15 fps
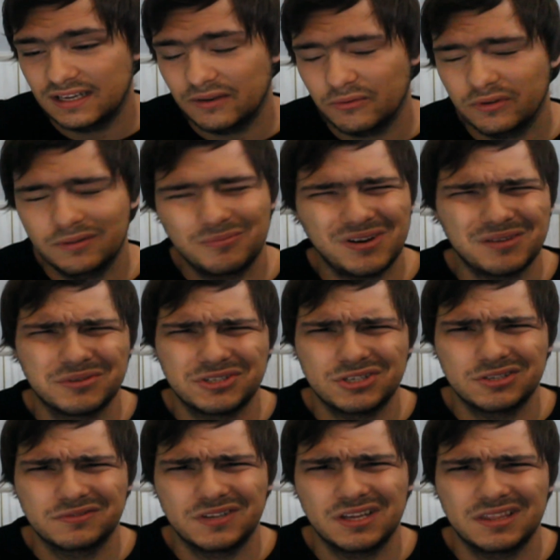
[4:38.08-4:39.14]
you really probably
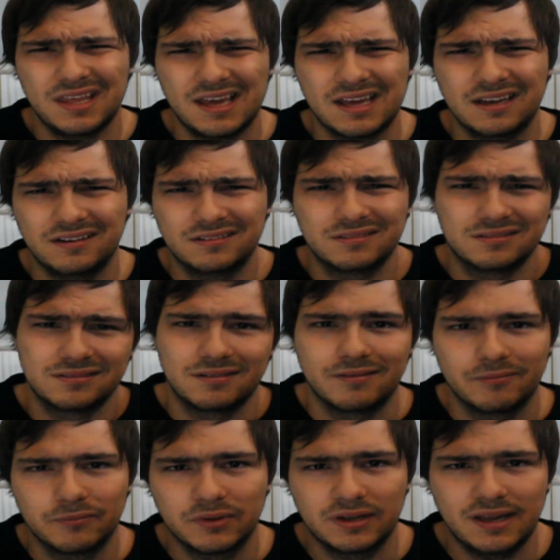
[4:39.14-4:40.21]
should have done that.
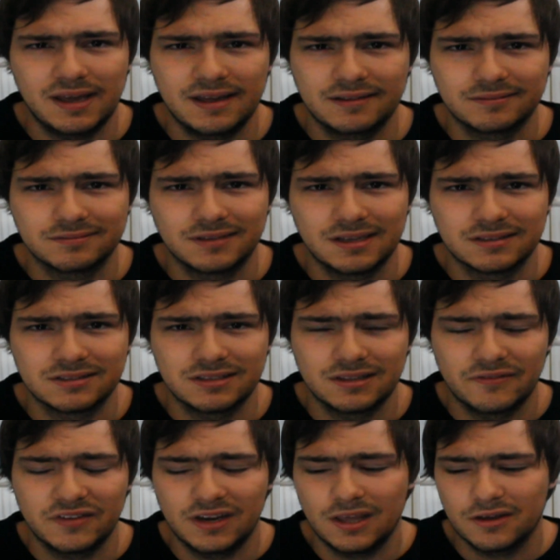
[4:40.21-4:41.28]
But hey, it's in the
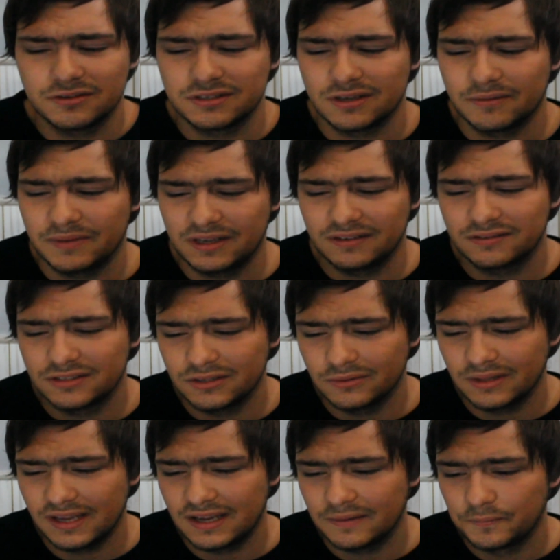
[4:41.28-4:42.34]
video, so I mean, too
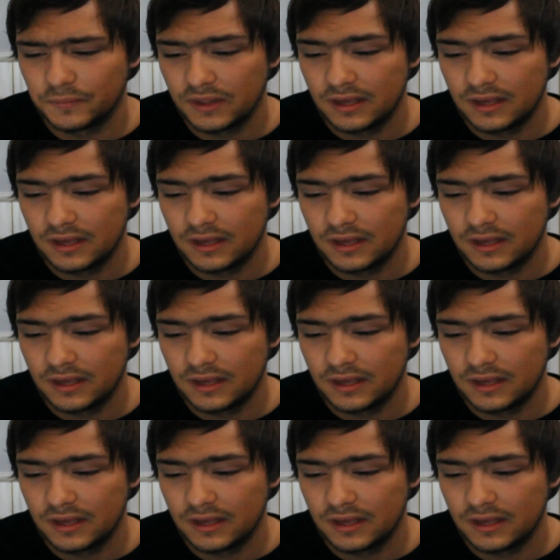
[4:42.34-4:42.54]
late.